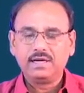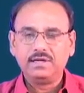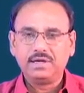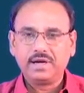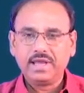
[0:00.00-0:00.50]

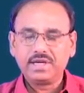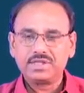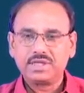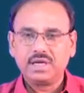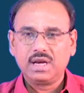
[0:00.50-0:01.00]

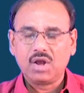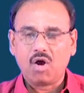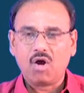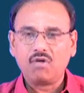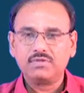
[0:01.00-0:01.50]
direction
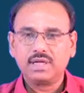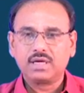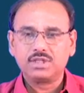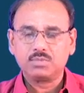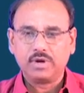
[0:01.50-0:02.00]
of the
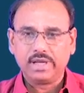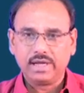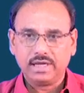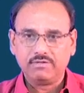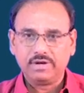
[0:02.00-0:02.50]
corresponding
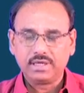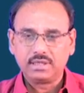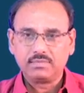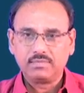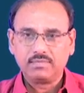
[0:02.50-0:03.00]
eigenvector.